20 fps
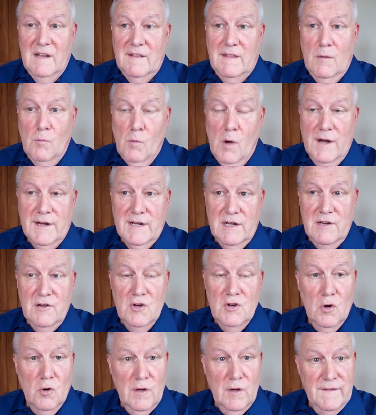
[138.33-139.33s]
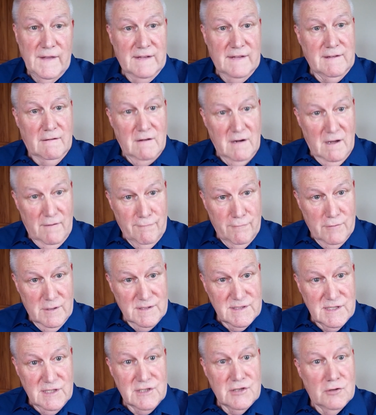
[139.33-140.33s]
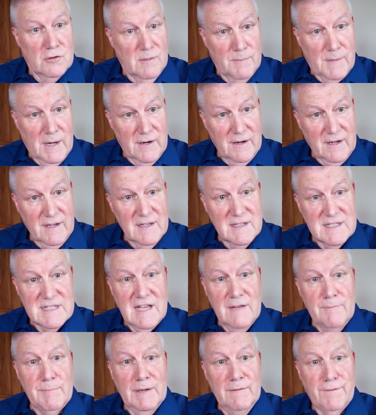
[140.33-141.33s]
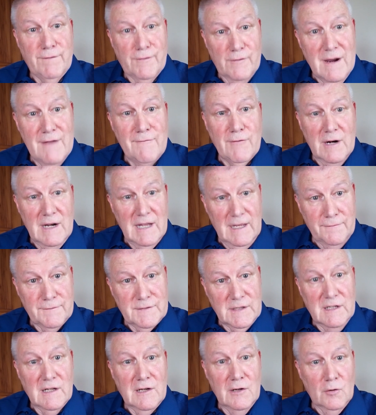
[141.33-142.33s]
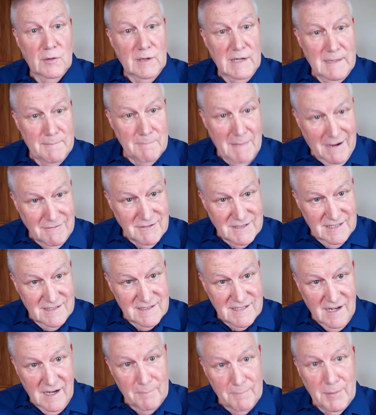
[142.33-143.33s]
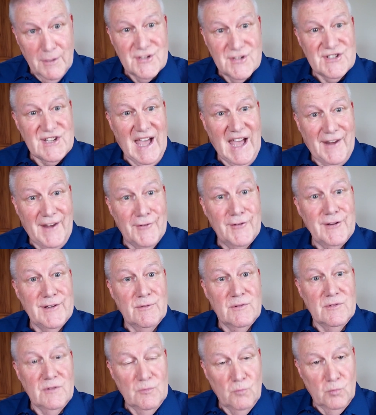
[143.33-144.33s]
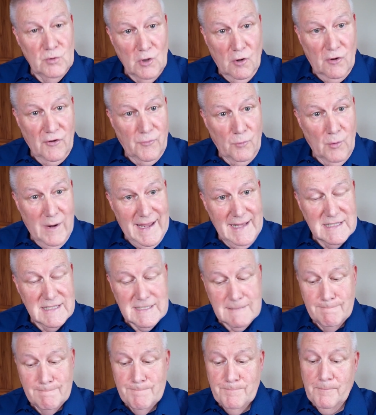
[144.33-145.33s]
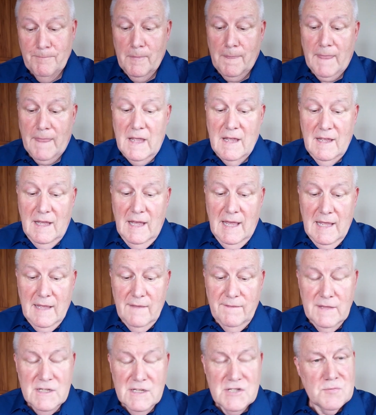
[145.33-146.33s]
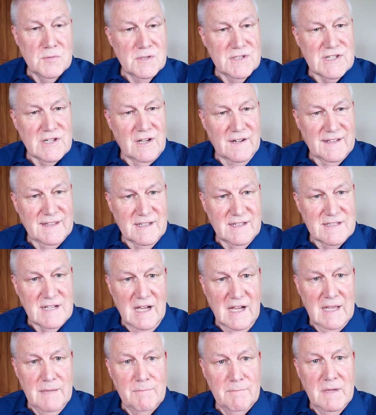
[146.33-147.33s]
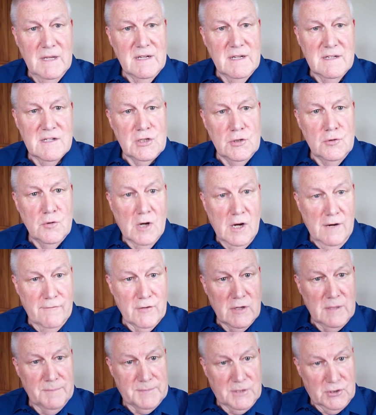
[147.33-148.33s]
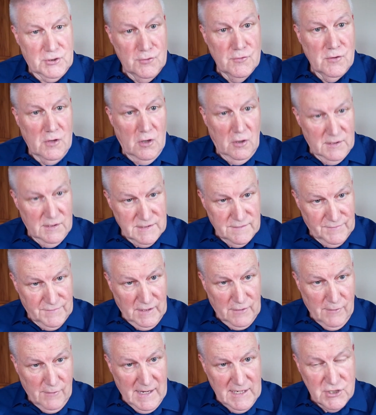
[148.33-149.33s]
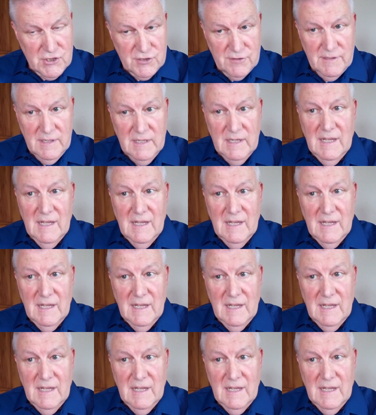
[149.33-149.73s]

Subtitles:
They want it known that their loved ones, the two Americans, have been forever left in a lonely mountaintop or scattered in North Wales. This was done at the time to cover up the true cause of the crash.